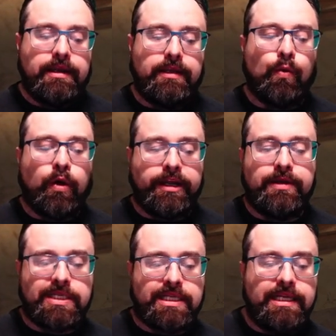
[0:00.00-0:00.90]
you want to
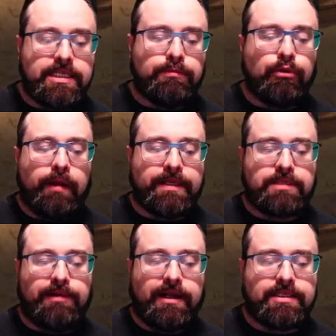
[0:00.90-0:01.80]
use these deployment
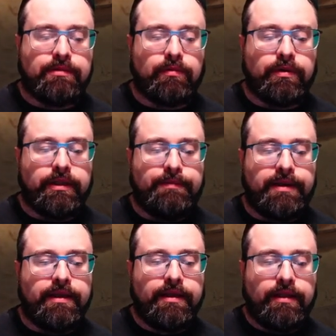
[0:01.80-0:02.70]
spots. It would really
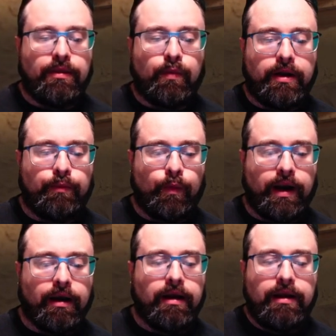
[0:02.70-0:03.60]
be the one
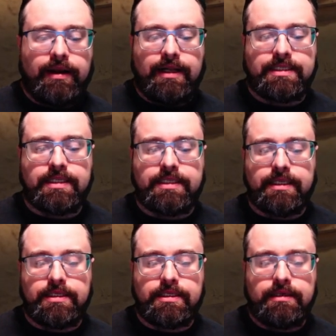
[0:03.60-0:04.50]
where Constance
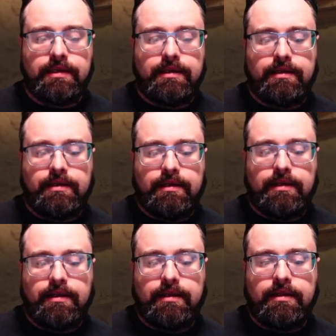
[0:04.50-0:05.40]
is,
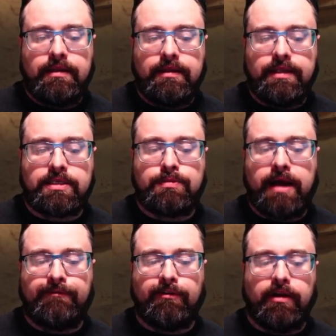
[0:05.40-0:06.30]
this
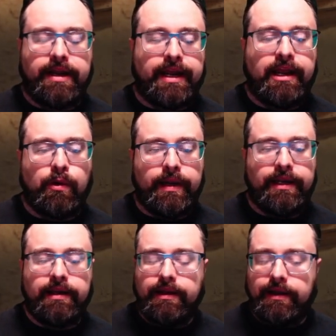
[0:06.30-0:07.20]
spot for an
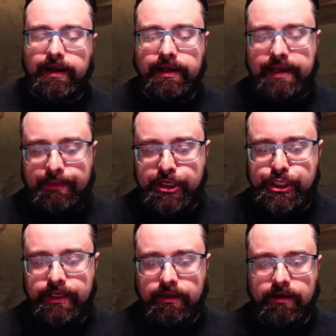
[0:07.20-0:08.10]
AoE damage
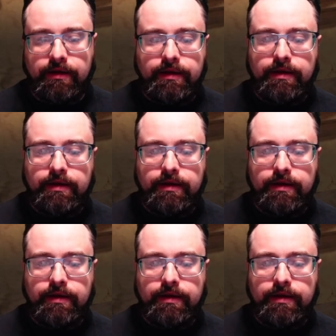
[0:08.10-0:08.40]
dealer,